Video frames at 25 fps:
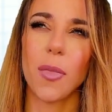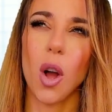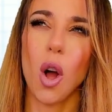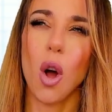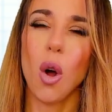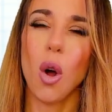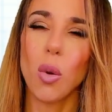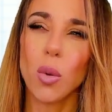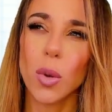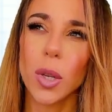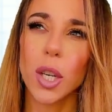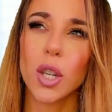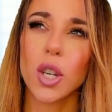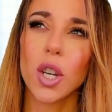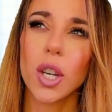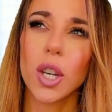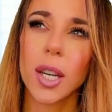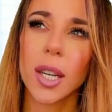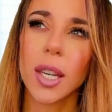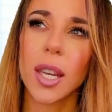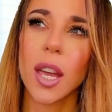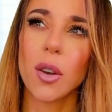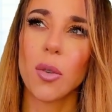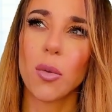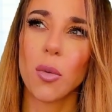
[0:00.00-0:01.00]
only going
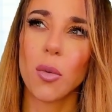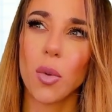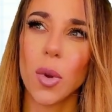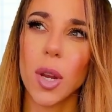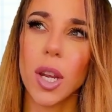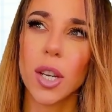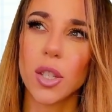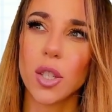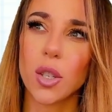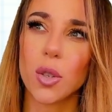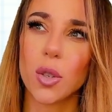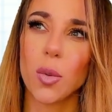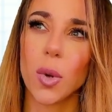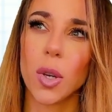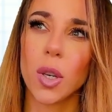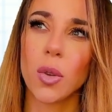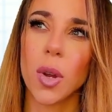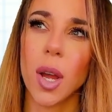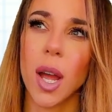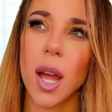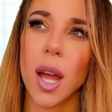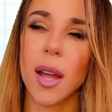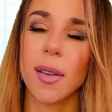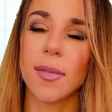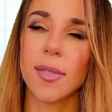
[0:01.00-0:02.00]
to get reached when
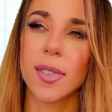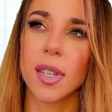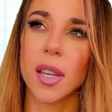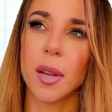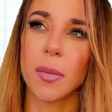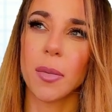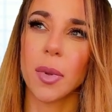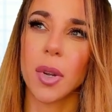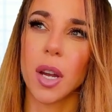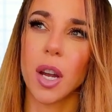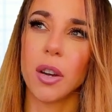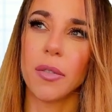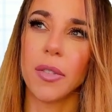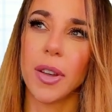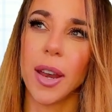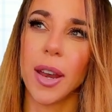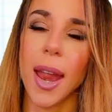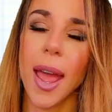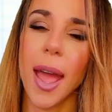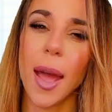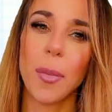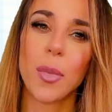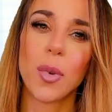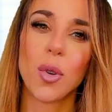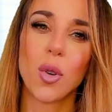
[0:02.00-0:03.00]
you have some kind of an
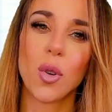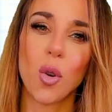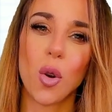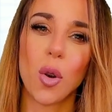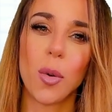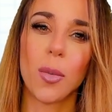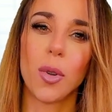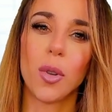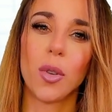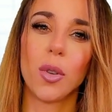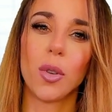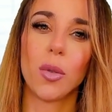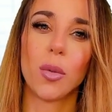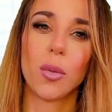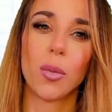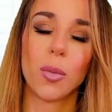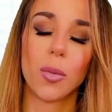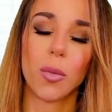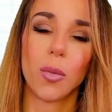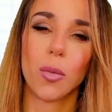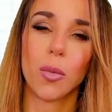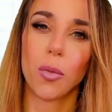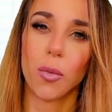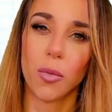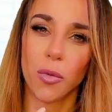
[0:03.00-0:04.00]
abnormal
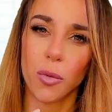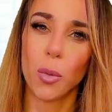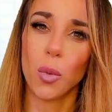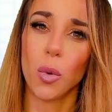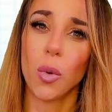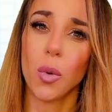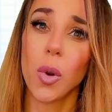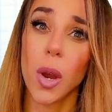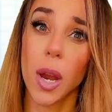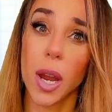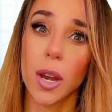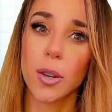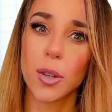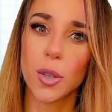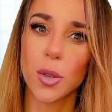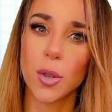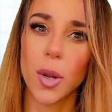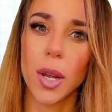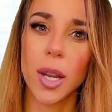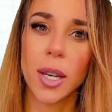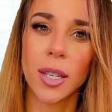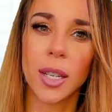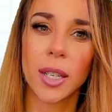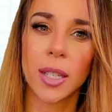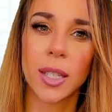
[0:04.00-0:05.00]
rare
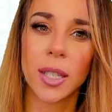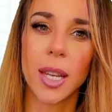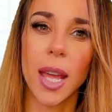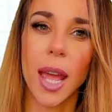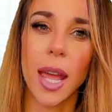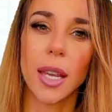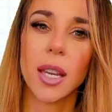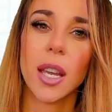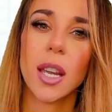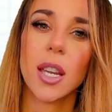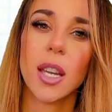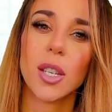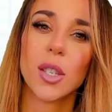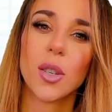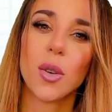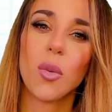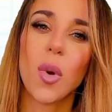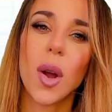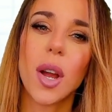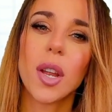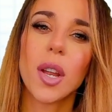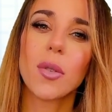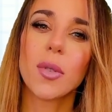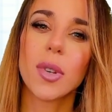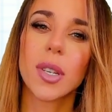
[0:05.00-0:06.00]
trending day. So
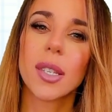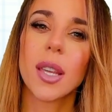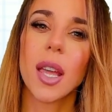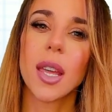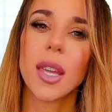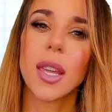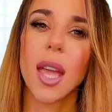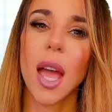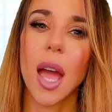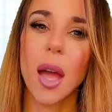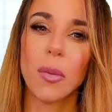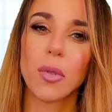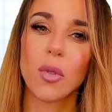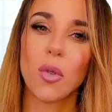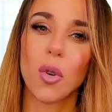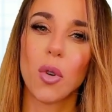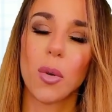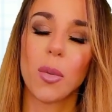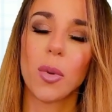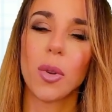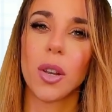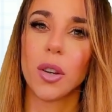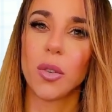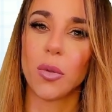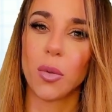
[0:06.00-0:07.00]
why do I say
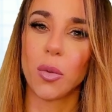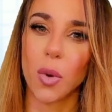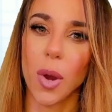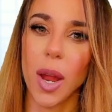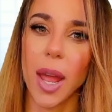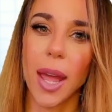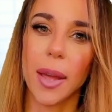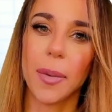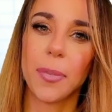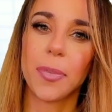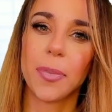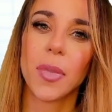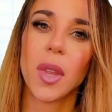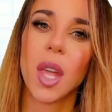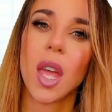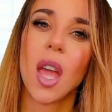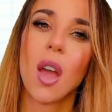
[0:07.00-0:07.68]
abnormal and rare?